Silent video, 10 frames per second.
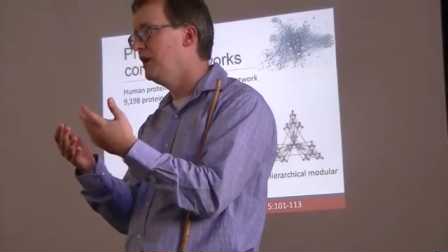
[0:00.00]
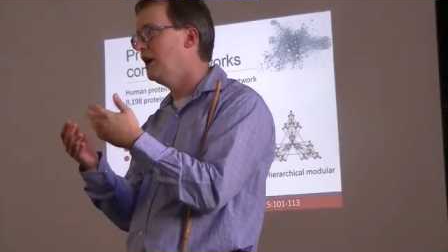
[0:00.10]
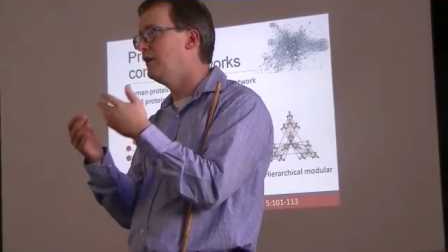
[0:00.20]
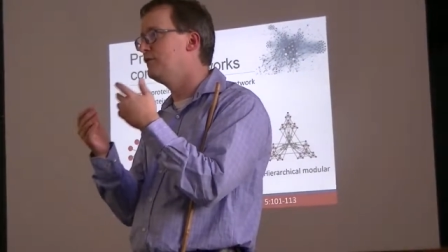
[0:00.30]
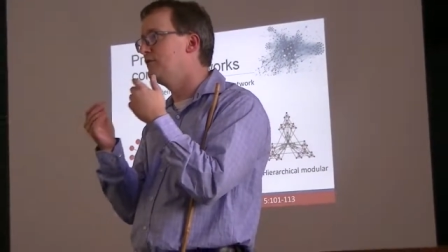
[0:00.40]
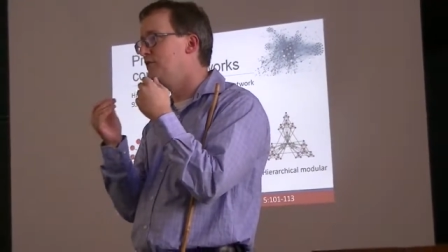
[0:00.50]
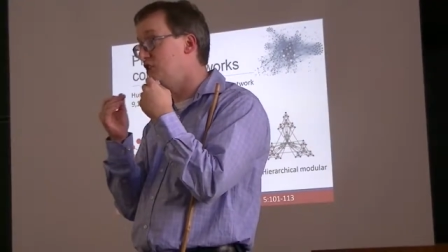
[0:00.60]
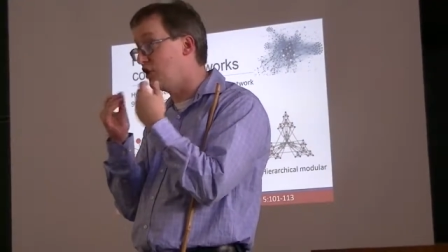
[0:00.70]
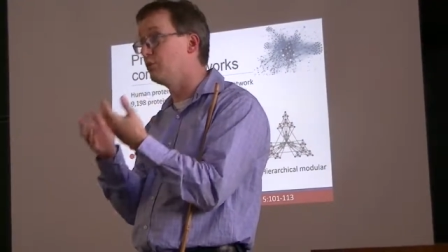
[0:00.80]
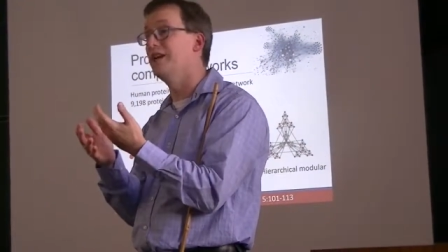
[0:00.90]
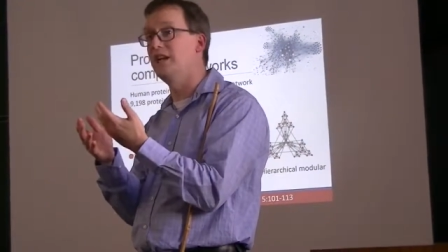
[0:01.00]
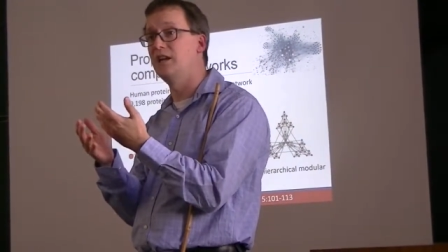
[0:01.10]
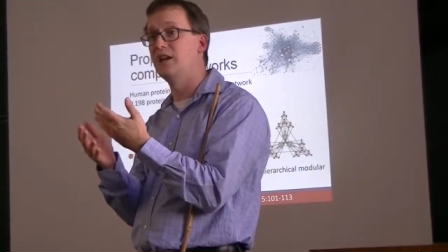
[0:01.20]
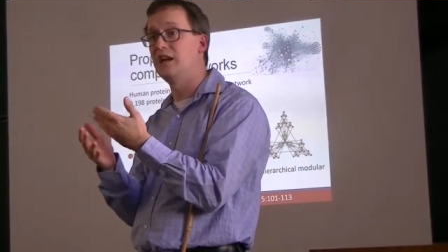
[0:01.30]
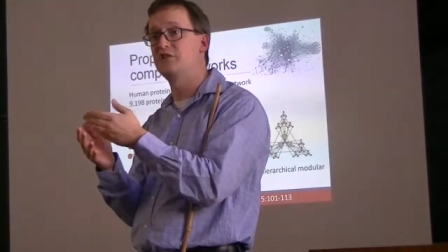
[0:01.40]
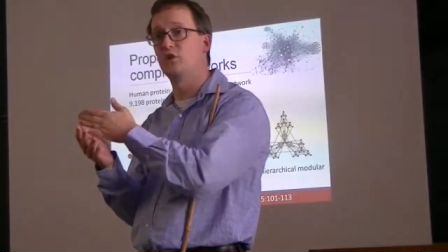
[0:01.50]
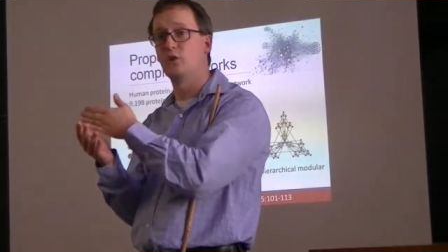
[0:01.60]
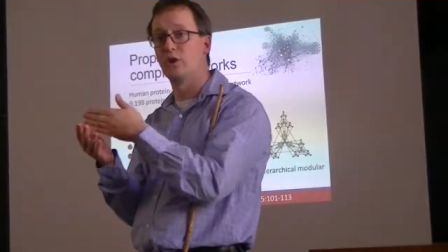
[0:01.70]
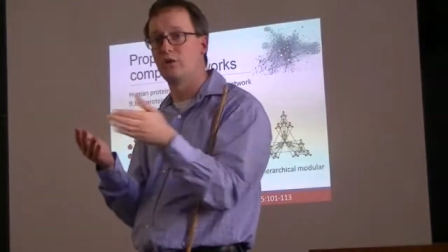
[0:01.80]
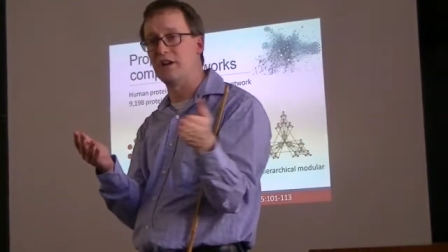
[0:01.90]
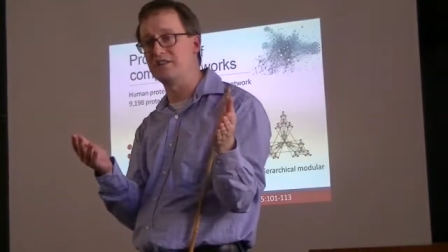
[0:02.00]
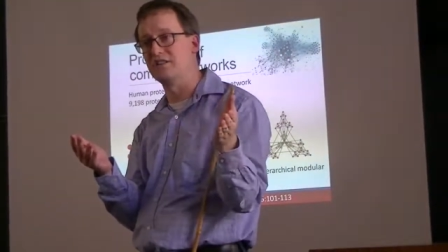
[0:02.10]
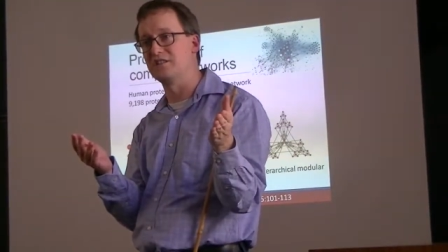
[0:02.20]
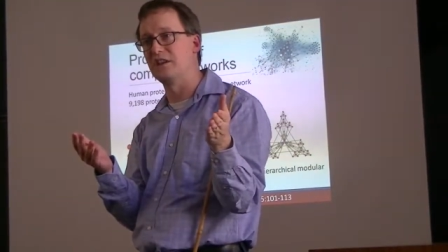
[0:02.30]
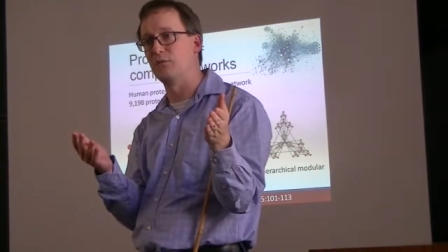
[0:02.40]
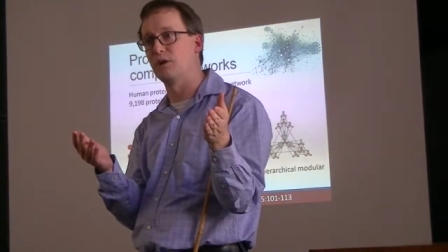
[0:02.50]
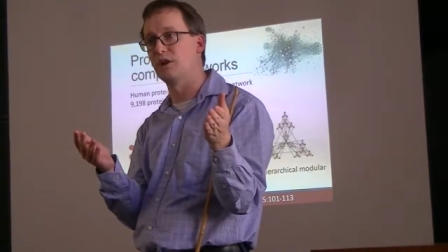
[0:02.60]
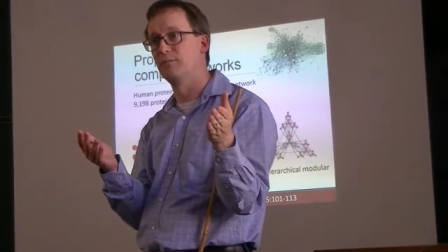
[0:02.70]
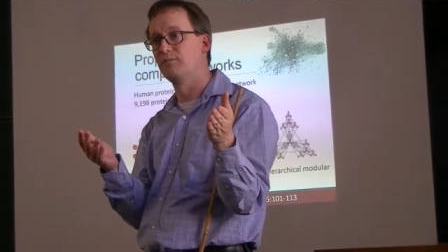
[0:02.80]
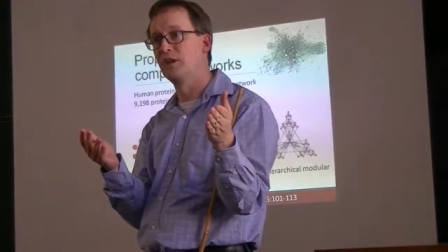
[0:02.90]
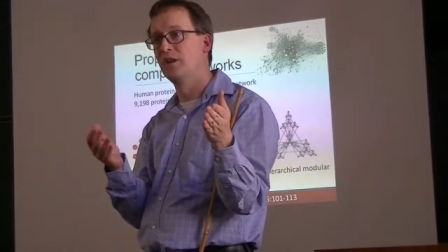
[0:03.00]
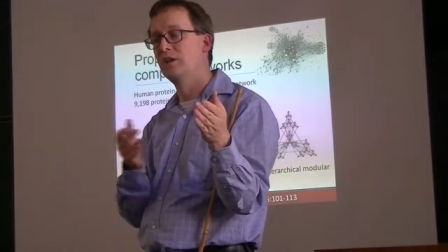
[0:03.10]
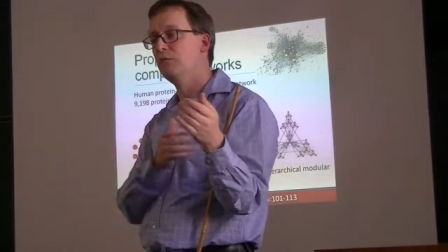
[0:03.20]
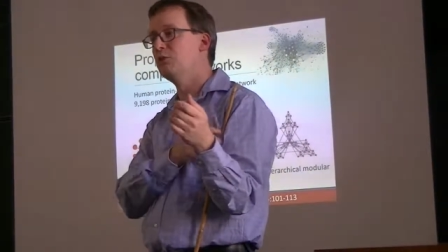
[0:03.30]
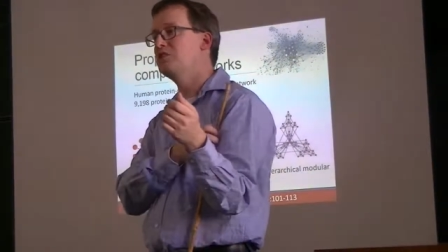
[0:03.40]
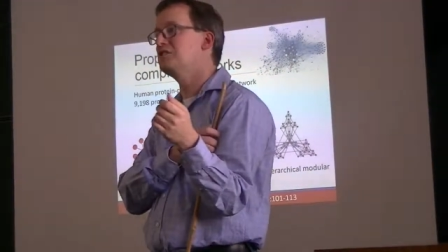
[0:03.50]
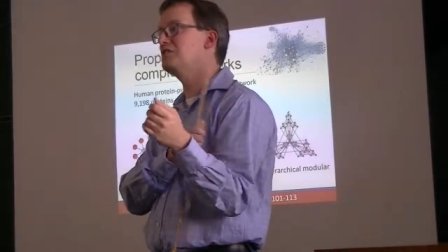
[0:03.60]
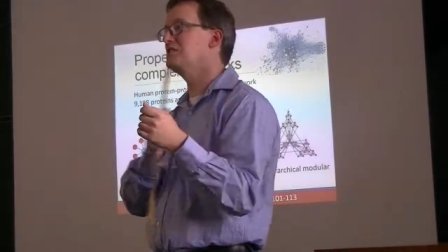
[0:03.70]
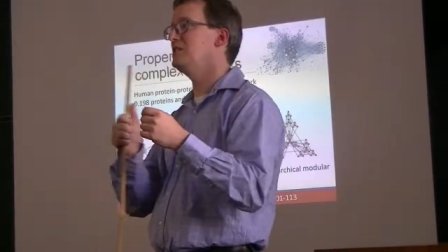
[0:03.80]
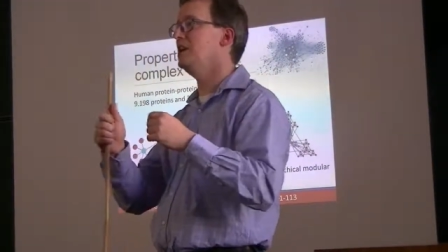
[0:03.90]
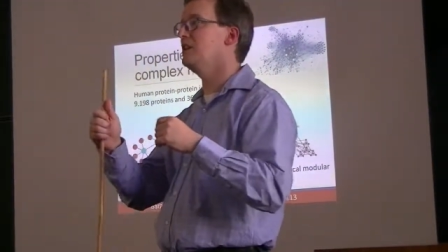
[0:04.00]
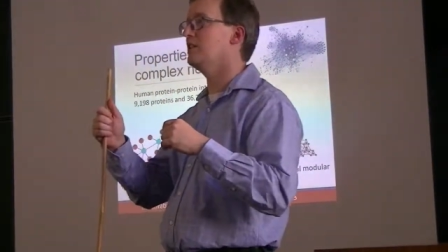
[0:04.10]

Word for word: of degree as you go across this network, which is to say